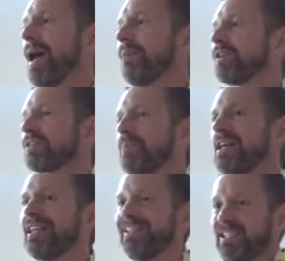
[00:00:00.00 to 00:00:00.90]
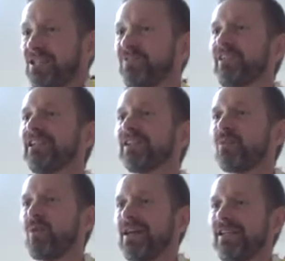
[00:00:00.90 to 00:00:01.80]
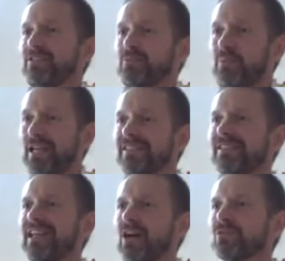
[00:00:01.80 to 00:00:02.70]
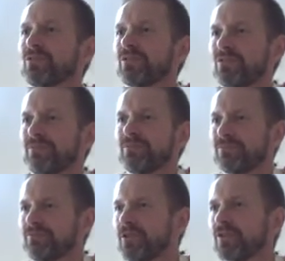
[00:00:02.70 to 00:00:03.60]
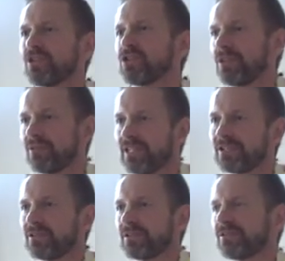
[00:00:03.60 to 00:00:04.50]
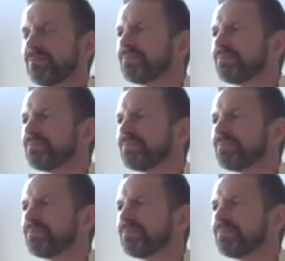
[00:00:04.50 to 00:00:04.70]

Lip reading: I'm just making a convenient way to pass it down to the further generations.